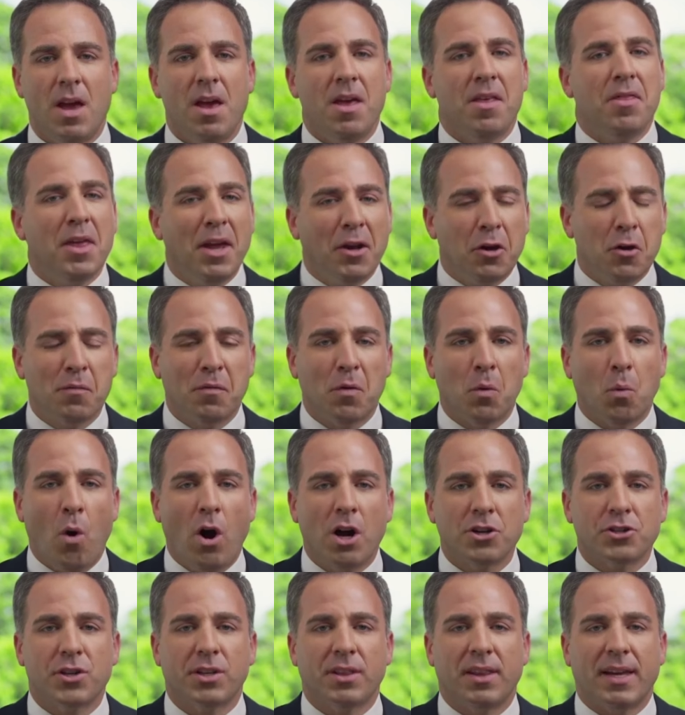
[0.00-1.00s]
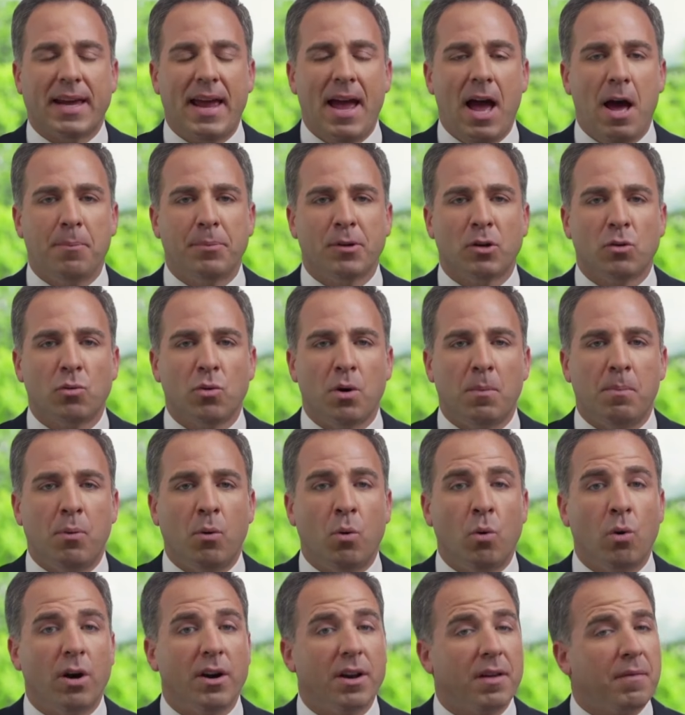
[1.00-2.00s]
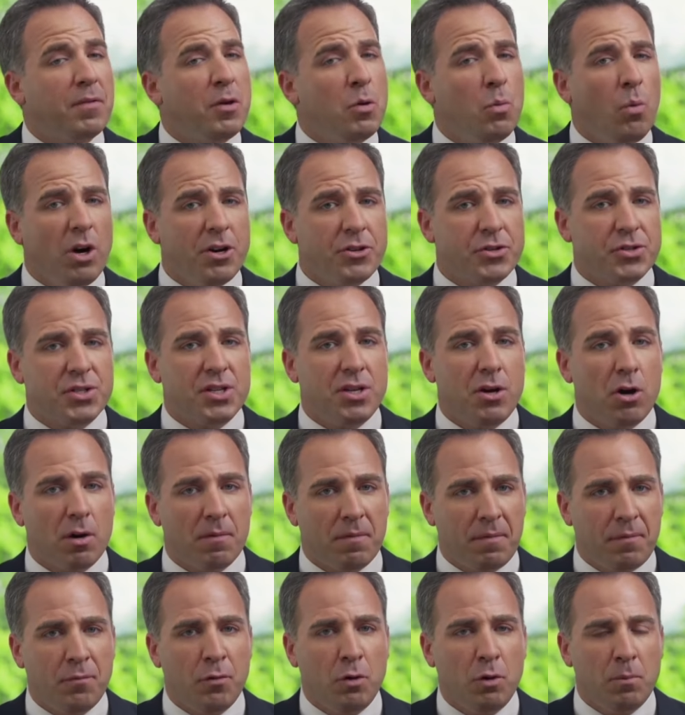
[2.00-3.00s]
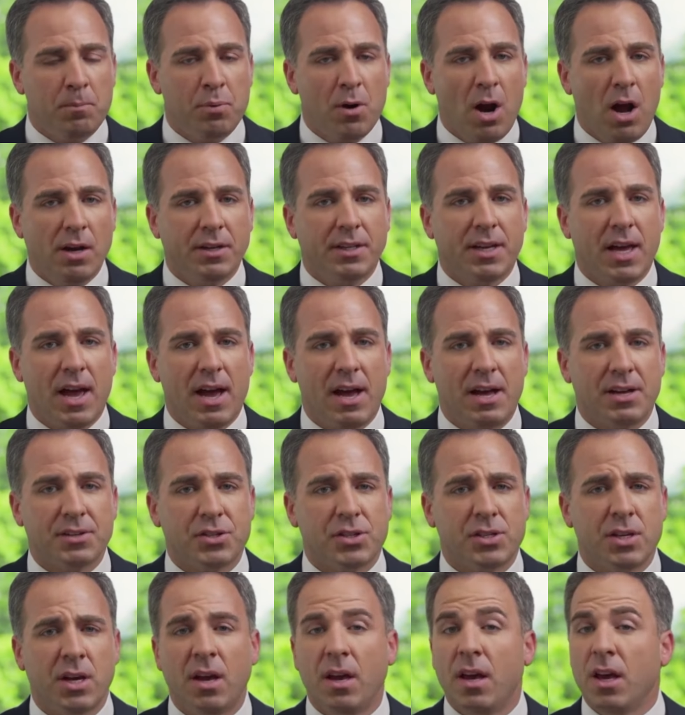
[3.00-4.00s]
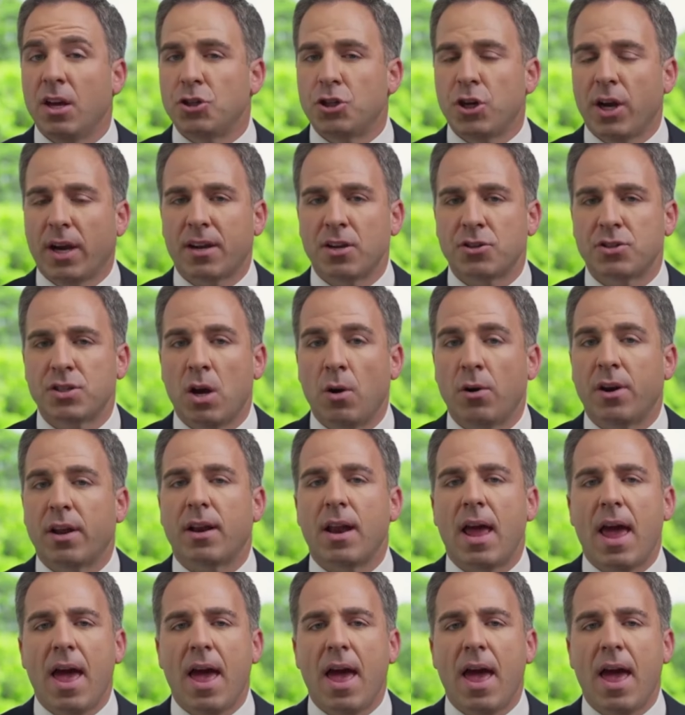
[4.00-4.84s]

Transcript: Thank you for watching the Capitol Report. If you want to see our full broadcast, check us out at